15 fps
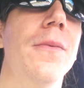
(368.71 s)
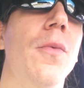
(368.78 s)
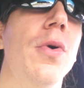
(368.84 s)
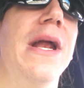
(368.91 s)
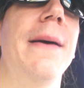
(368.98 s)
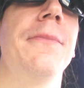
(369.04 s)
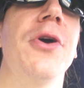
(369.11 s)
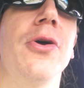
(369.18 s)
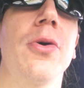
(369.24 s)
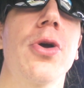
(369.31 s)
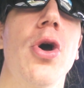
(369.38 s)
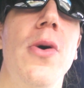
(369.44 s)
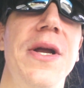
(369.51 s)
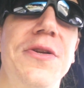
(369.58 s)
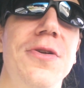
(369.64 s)
what I'm
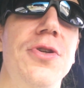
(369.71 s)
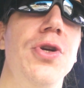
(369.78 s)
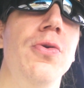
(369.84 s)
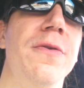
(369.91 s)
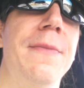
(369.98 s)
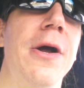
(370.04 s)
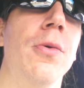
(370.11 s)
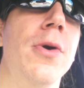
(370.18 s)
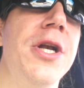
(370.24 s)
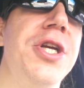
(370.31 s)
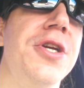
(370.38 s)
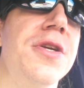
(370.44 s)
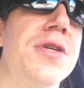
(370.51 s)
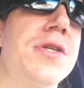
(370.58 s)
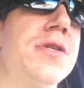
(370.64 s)
going to do with my
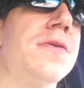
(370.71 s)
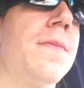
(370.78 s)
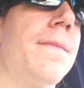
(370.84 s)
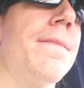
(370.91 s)
riches.